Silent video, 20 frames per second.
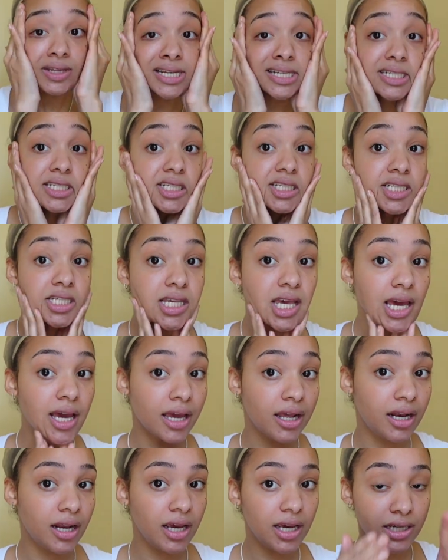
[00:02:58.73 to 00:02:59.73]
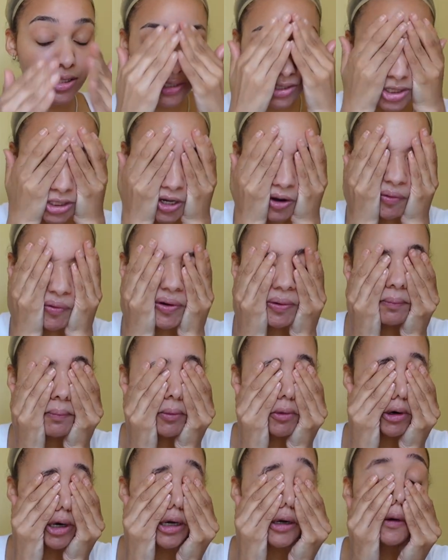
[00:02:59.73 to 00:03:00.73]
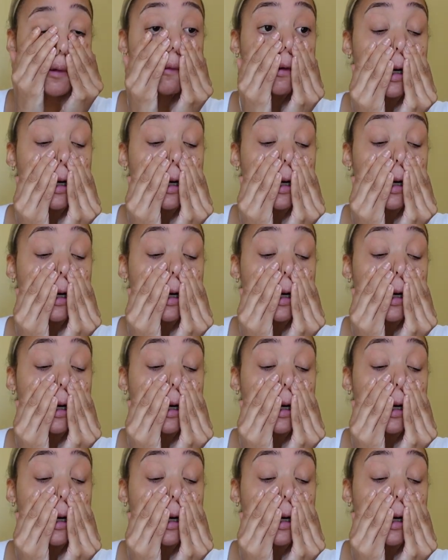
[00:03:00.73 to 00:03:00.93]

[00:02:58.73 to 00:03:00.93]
Skin is so important